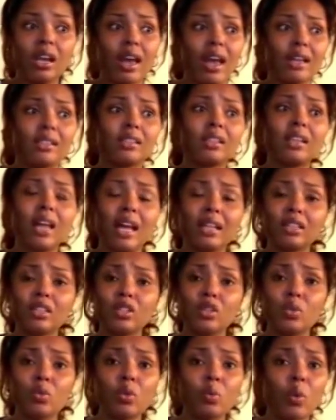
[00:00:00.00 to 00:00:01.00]
It has a lot
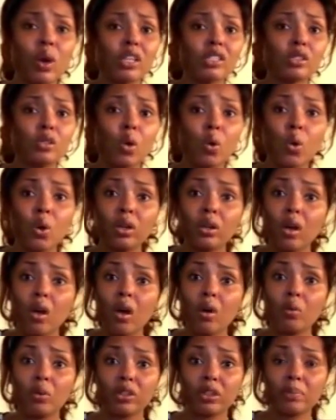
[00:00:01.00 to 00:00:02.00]
to do with what's going
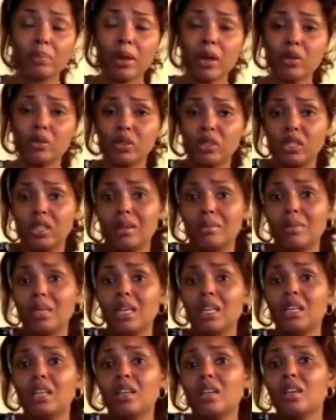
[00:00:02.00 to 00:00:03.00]
on with the person. I
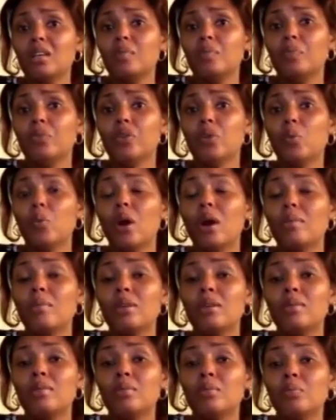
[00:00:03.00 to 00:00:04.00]
mean, the
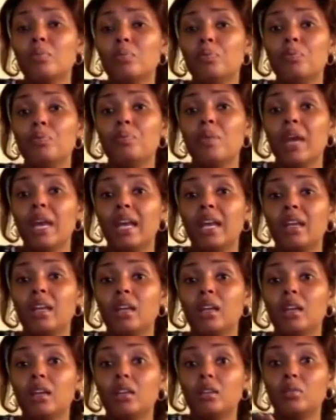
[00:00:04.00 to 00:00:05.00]
woman
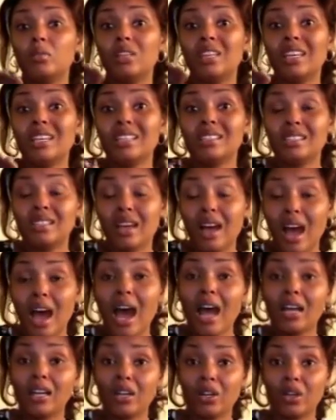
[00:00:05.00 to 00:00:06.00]
may get
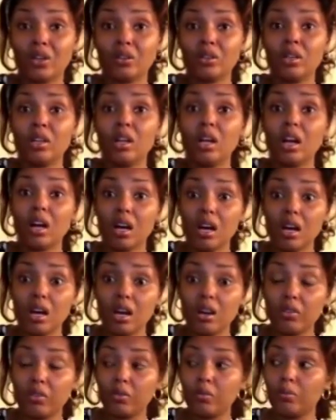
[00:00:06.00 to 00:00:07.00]
tired
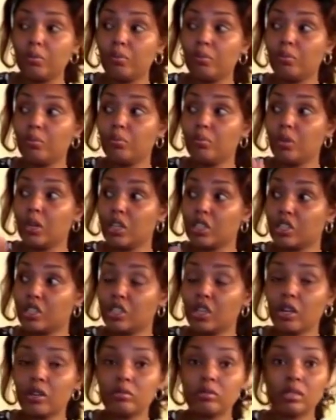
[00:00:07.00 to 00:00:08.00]
of a
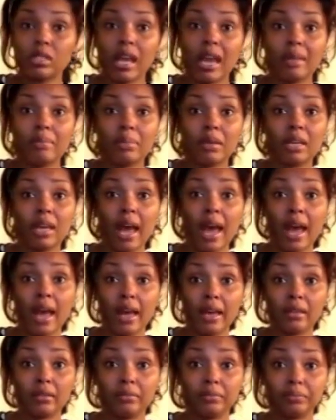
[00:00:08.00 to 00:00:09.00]
certain type of
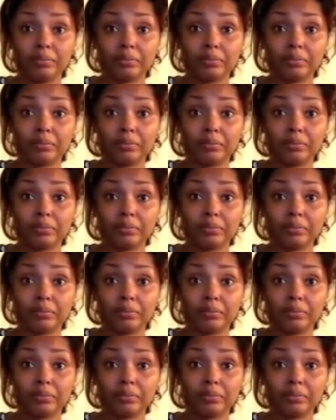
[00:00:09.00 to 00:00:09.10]
guy.